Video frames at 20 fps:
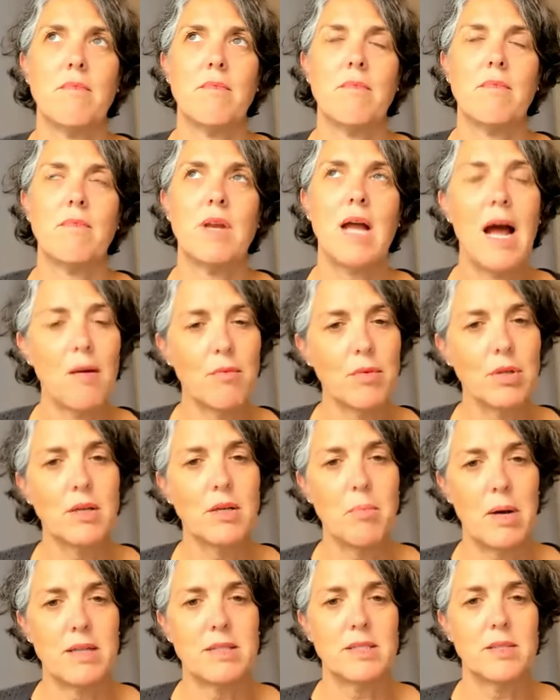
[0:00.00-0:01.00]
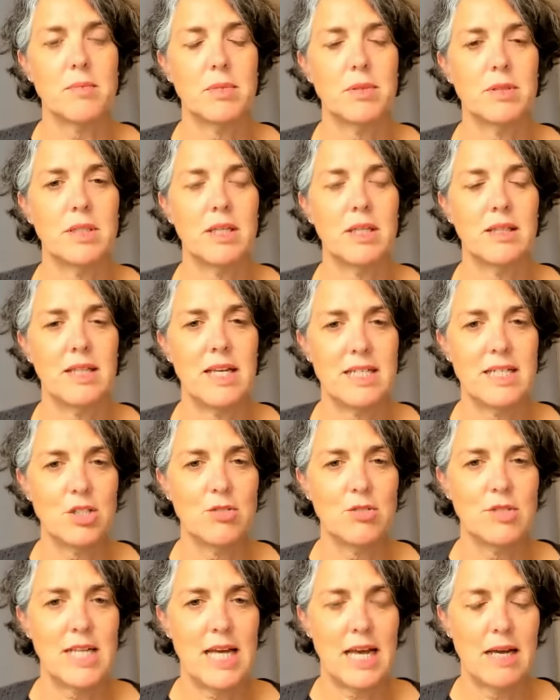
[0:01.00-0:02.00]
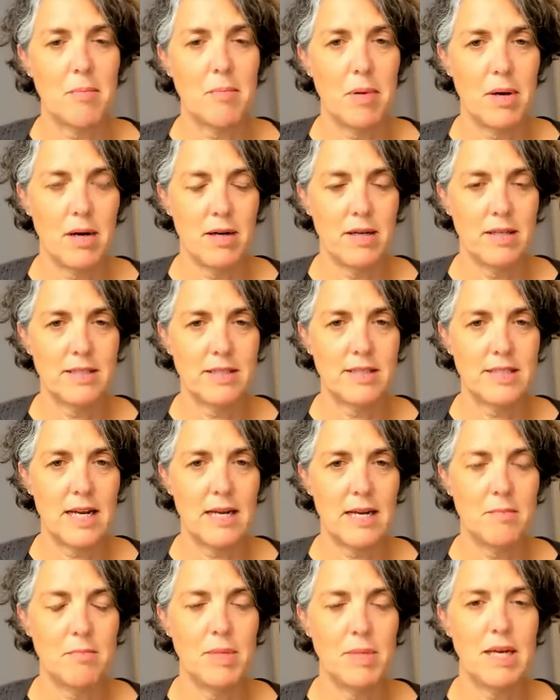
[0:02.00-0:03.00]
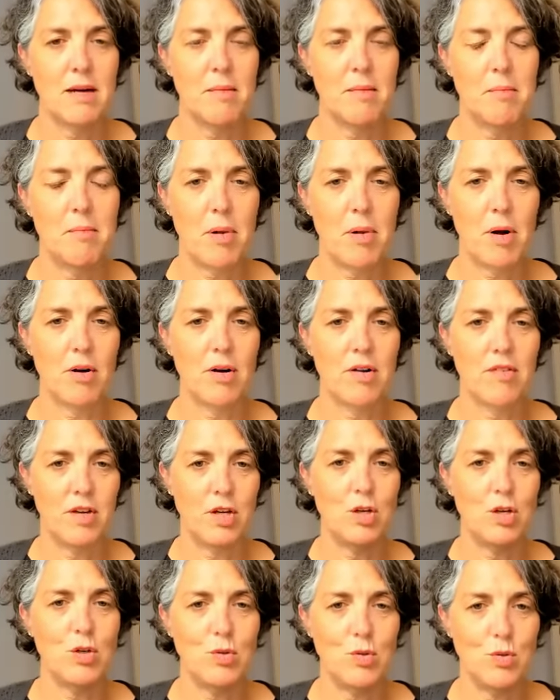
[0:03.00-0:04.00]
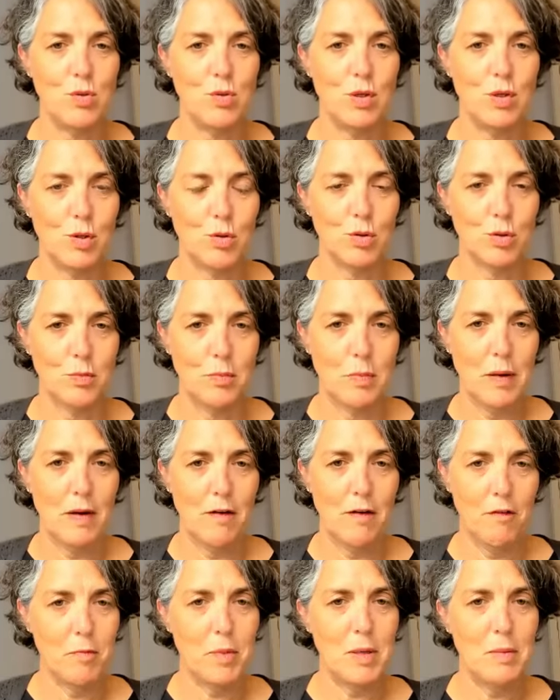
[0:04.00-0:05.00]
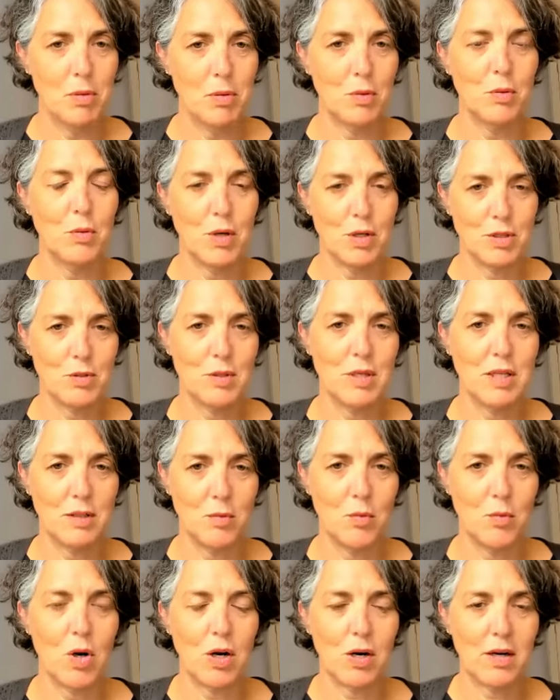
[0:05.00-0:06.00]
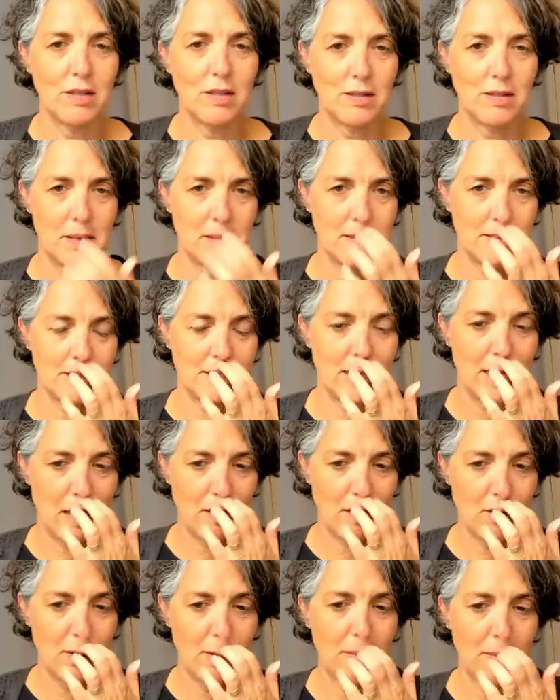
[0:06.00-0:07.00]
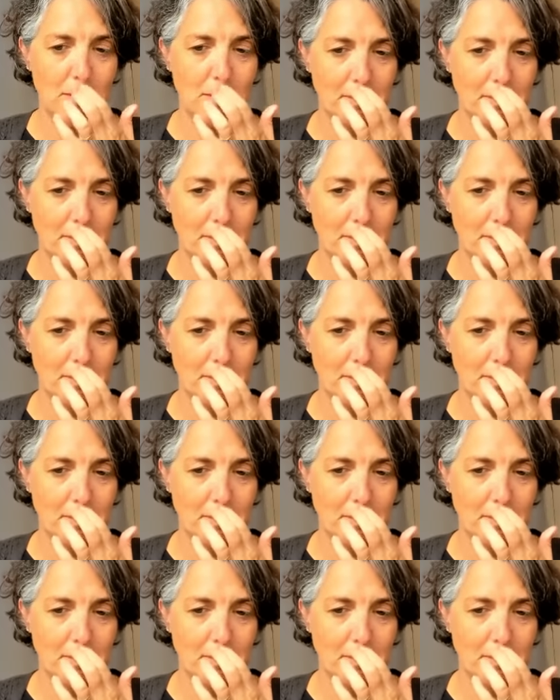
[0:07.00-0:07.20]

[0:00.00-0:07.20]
not really possible unless you take a pause and become part of a new group of people who are doing the work together.